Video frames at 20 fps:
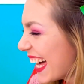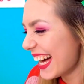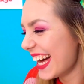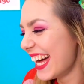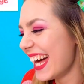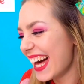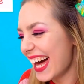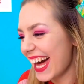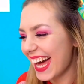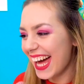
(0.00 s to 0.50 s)

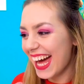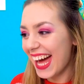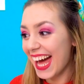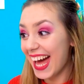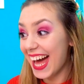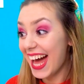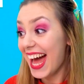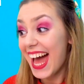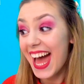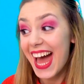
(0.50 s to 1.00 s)
Get ready,
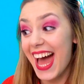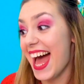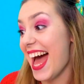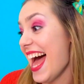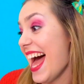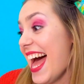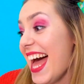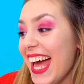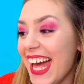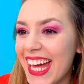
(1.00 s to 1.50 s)
dude.
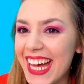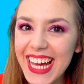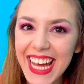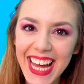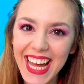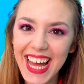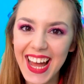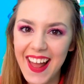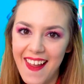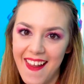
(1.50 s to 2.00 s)
Rachel and
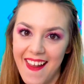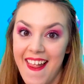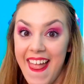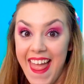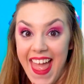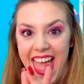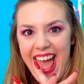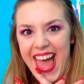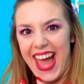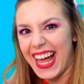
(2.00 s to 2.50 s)
I don't
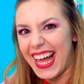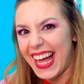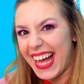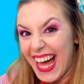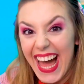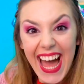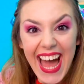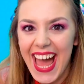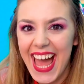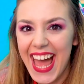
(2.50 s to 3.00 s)
take this
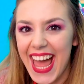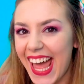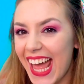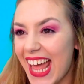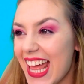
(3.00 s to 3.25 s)
responsibility